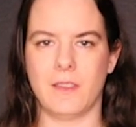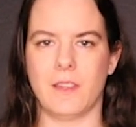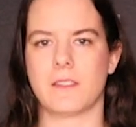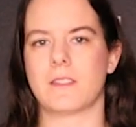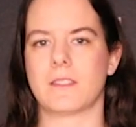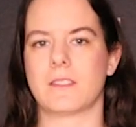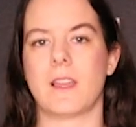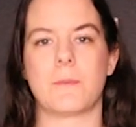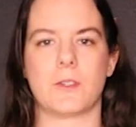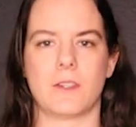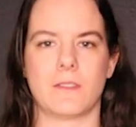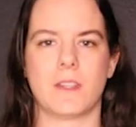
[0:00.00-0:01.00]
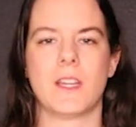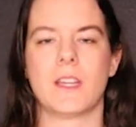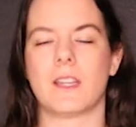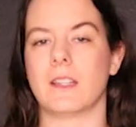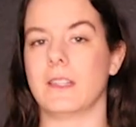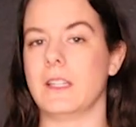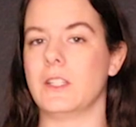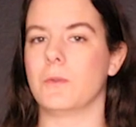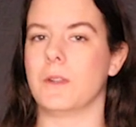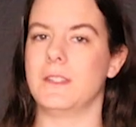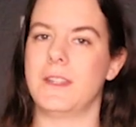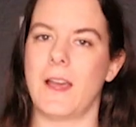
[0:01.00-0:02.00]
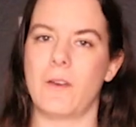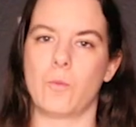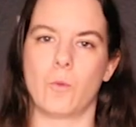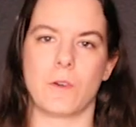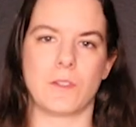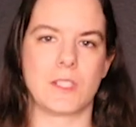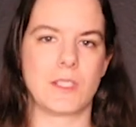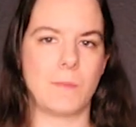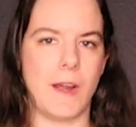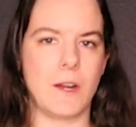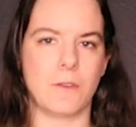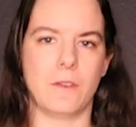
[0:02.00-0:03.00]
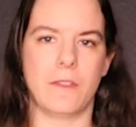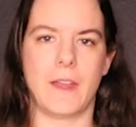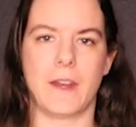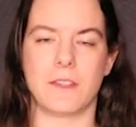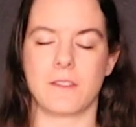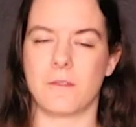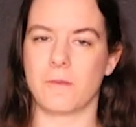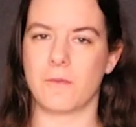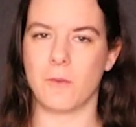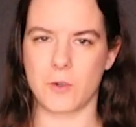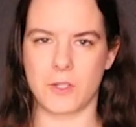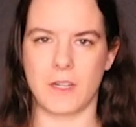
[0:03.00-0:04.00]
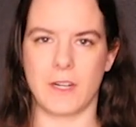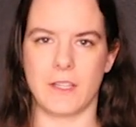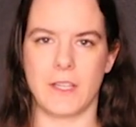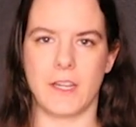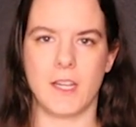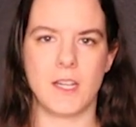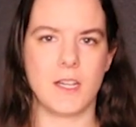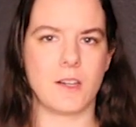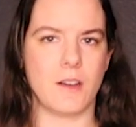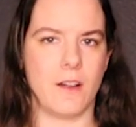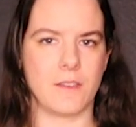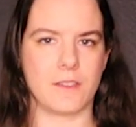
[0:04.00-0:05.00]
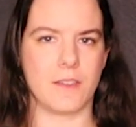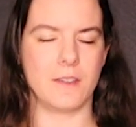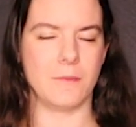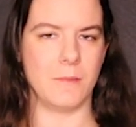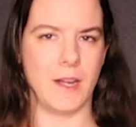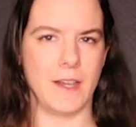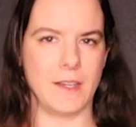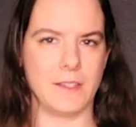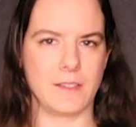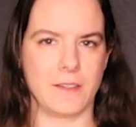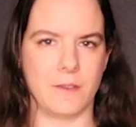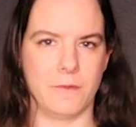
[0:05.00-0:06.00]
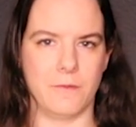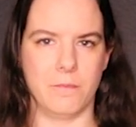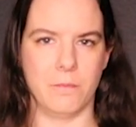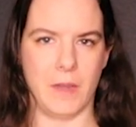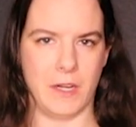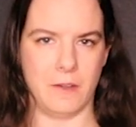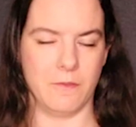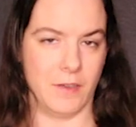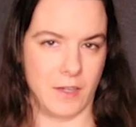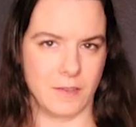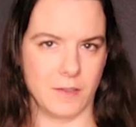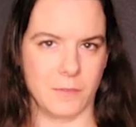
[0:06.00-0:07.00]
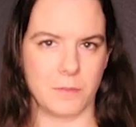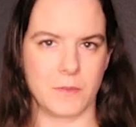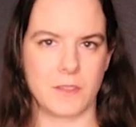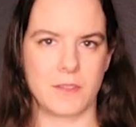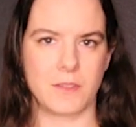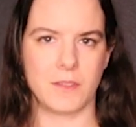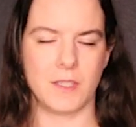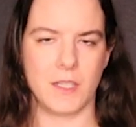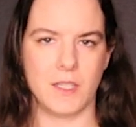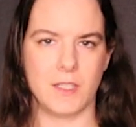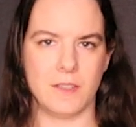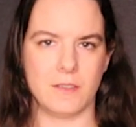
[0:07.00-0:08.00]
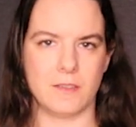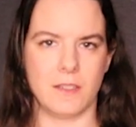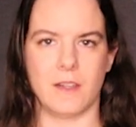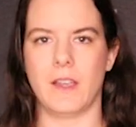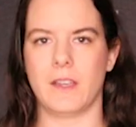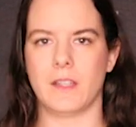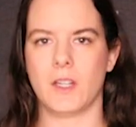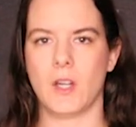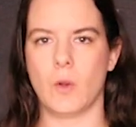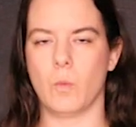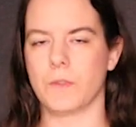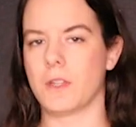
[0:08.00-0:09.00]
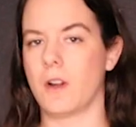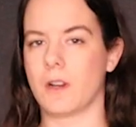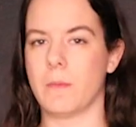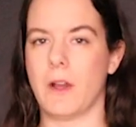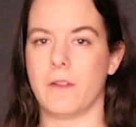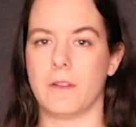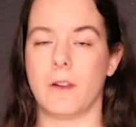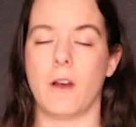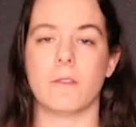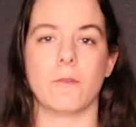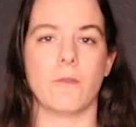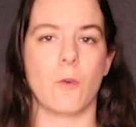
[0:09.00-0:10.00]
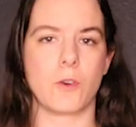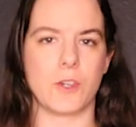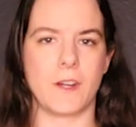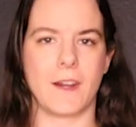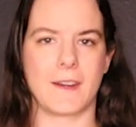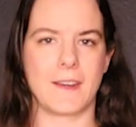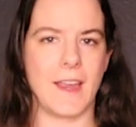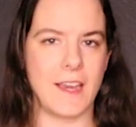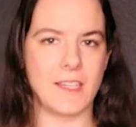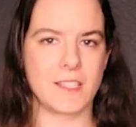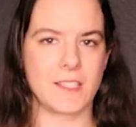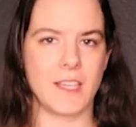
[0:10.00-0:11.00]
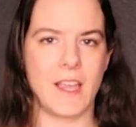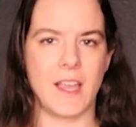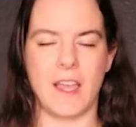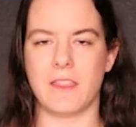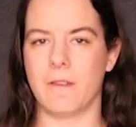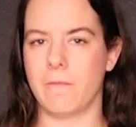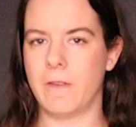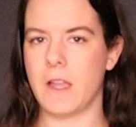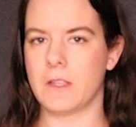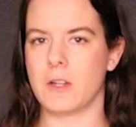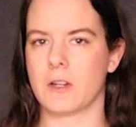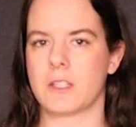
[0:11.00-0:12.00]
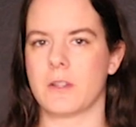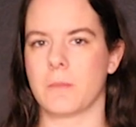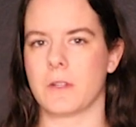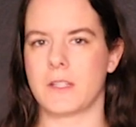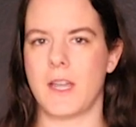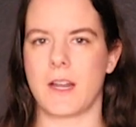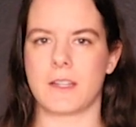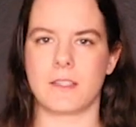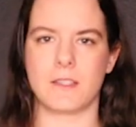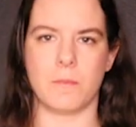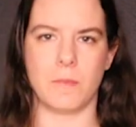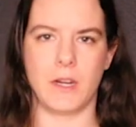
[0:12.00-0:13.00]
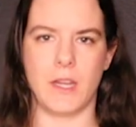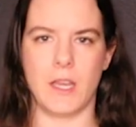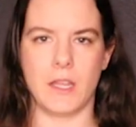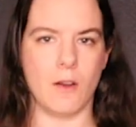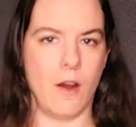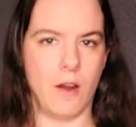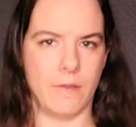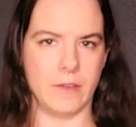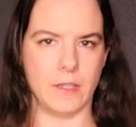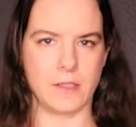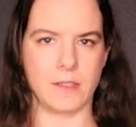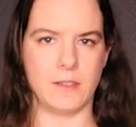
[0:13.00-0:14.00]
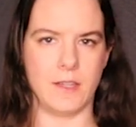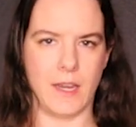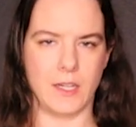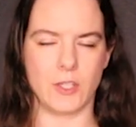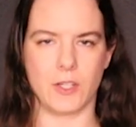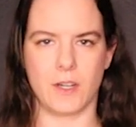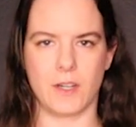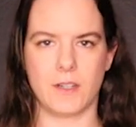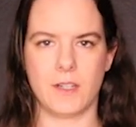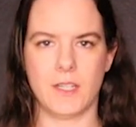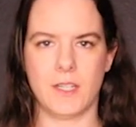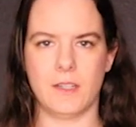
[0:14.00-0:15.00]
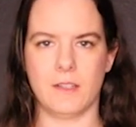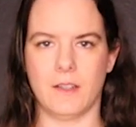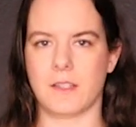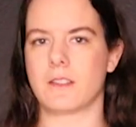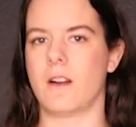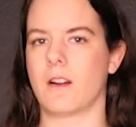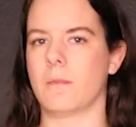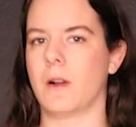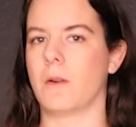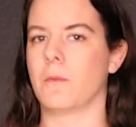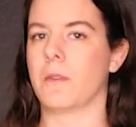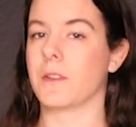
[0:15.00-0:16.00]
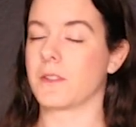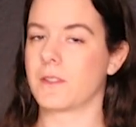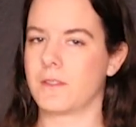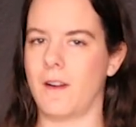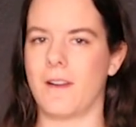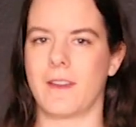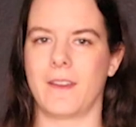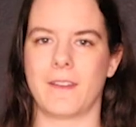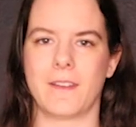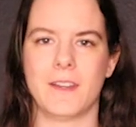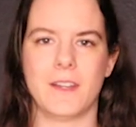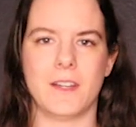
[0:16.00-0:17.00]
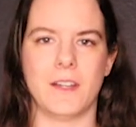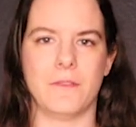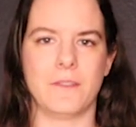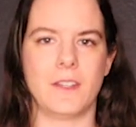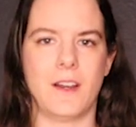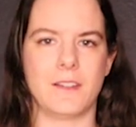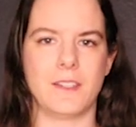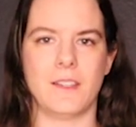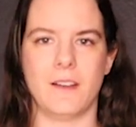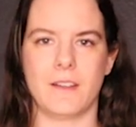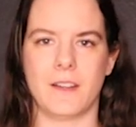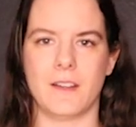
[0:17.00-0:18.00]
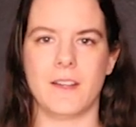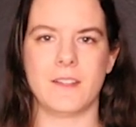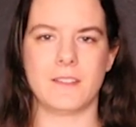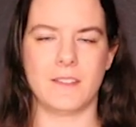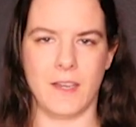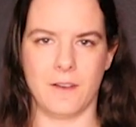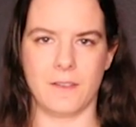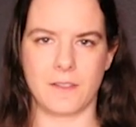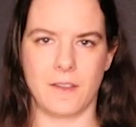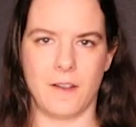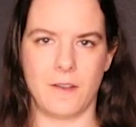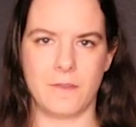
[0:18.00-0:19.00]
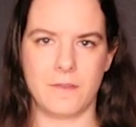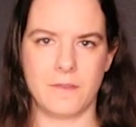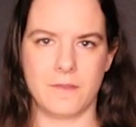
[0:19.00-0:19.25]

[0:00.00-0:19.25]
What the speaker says: This deception can lead to a downward spiral that has unfortunately caused the demise of many victims. Today, we'll talk about an unfortunate case and the failure to protect somebody in obvious danger. Let's talk about the stalking of Tatiana Tarasoff.